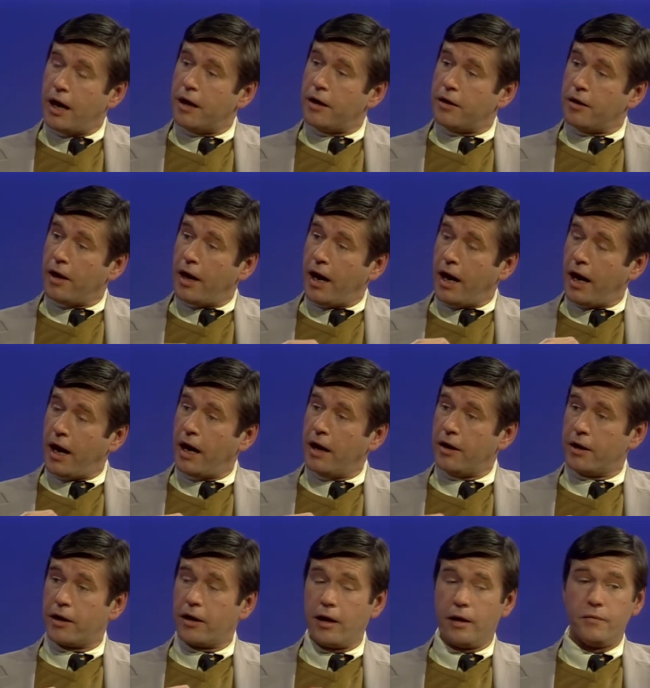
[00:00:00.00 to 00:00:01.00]
and had
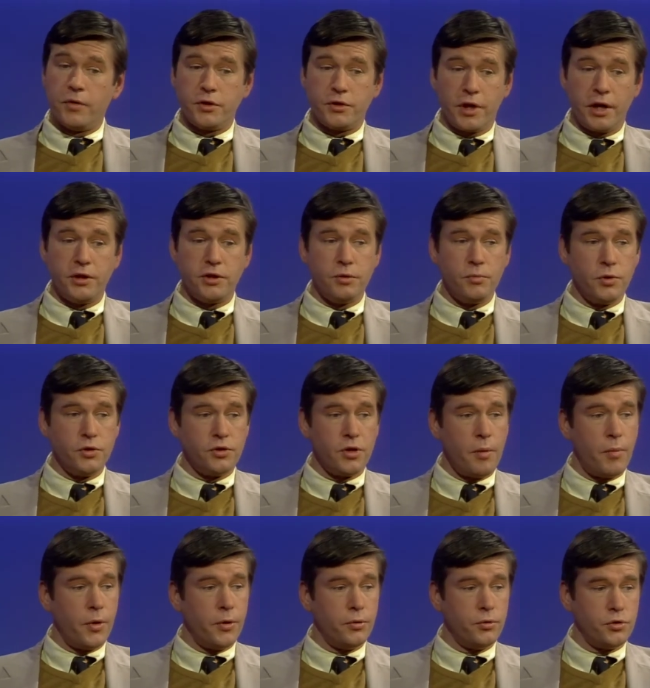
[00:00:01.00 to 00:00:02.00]
a conversation with
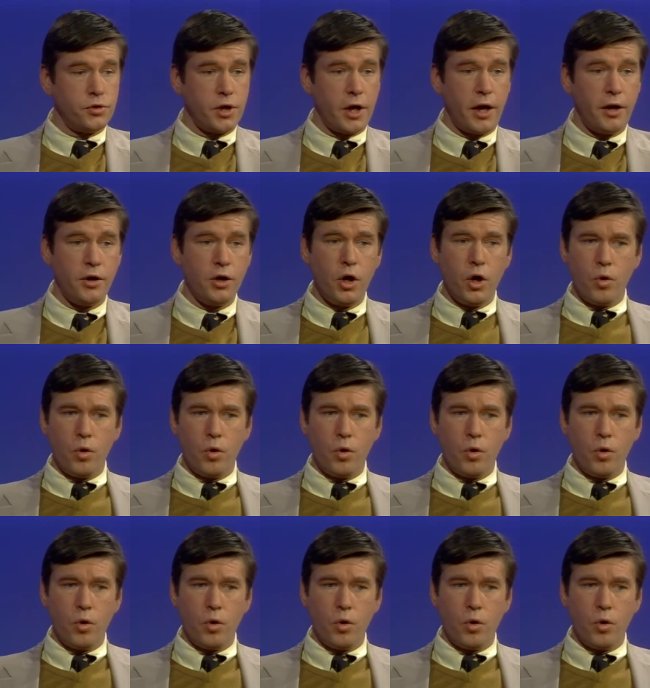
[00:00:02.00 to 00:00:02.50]
someone who said,